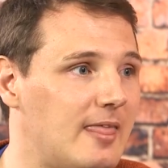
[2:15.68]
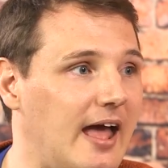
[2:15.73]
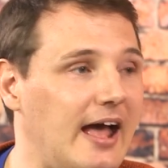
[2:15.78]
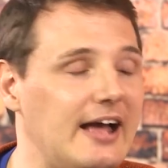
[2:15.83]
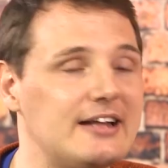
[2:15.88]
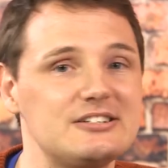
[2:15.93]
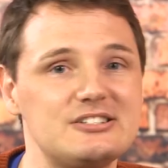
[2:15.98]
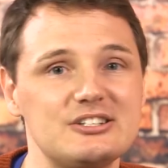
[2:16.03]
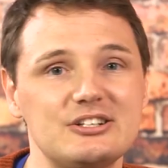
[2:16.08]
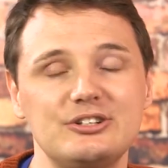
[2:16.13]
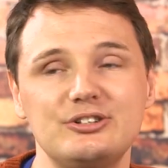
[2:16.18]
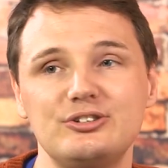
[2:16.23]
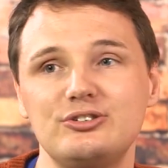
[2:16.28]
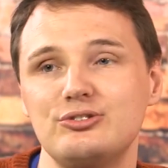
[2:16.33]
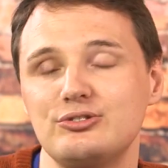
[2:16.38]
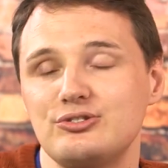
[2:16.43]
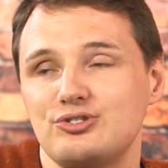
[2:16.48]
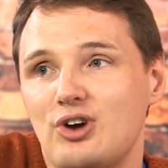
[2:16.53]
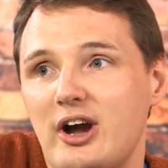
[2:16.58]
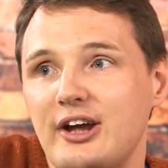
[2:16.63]

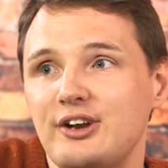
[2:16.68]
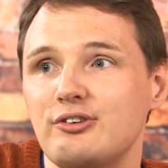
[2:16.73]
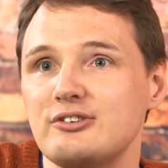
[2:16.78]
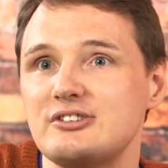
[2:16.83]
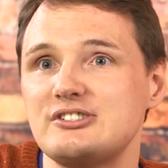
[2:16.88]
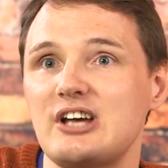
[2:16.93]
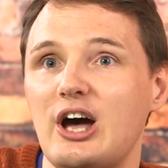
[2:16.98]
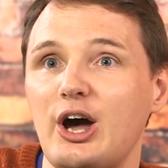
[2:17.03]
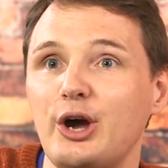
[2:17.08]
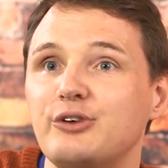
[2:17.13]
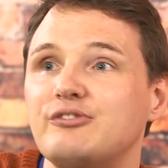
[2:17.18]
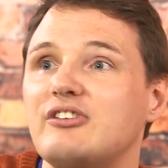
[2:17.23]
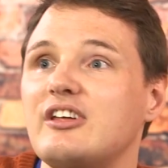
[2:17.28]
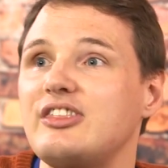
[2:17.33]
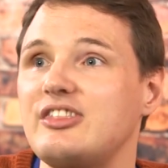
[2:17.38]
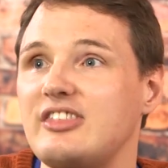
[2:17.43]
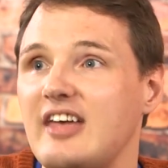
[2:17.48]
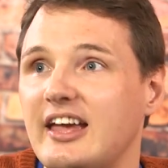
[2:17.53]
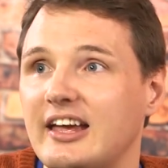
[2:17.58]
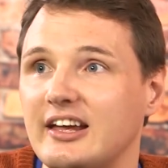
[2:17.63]
and try not to
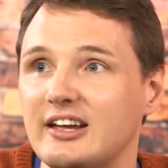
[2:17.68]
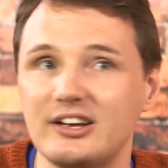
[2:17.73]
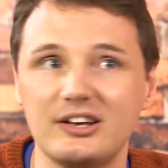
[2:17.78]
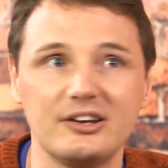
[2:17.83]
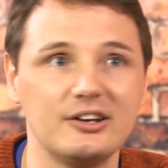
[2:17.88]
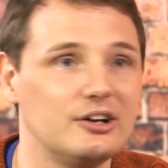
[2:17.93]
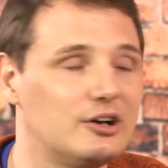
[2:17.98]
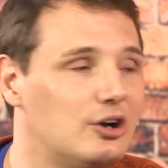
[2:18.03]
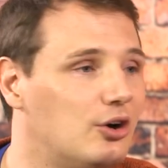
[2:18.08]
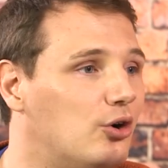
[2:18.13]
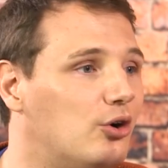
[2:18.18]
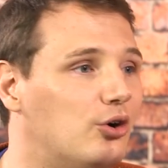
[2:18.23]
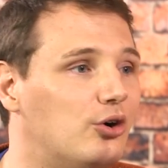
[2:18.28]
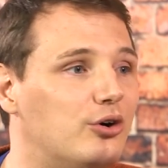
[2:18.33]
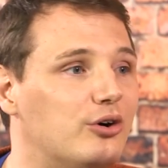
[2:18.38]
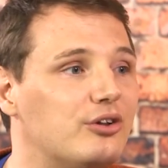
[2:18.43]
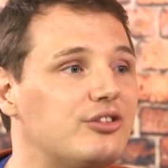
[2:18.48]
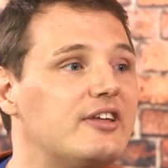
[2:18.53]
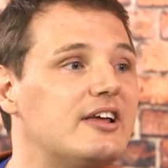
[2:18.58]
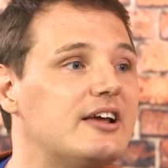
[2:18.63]
overthink
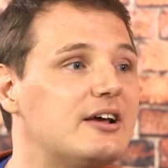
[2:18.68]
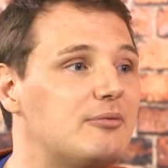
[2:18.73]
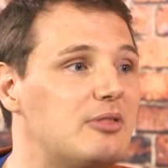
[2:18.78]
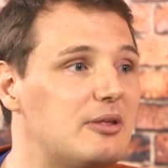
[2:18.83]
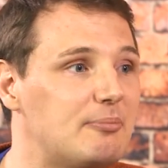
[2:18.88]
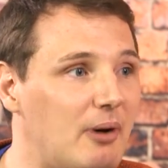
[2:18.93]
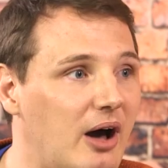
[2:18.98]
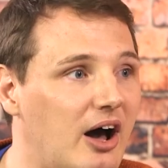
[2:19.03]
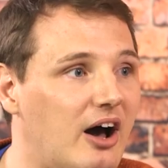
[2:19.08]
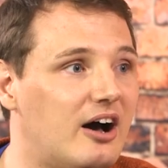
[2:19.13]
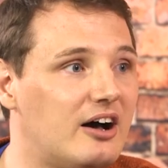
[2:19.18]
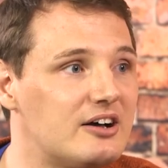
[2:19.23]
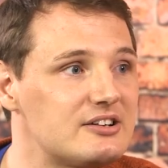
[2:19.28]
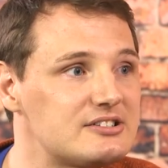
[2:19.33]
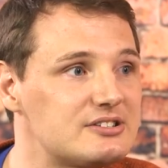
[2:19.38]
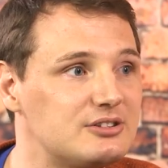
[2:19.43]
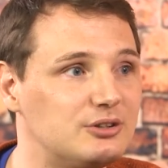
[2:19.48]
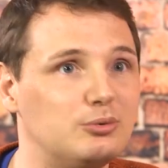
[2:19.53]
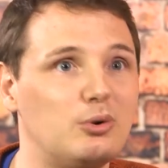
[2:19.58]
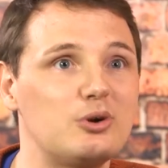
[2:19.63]
or think of the
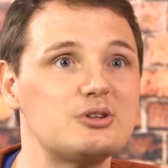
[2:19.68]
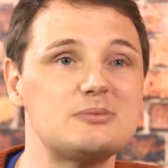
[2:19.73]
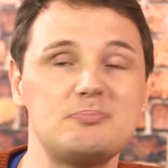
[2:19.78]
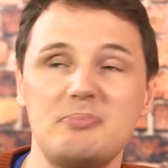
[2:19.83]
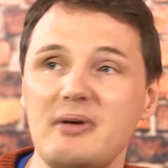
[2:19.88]
past or what's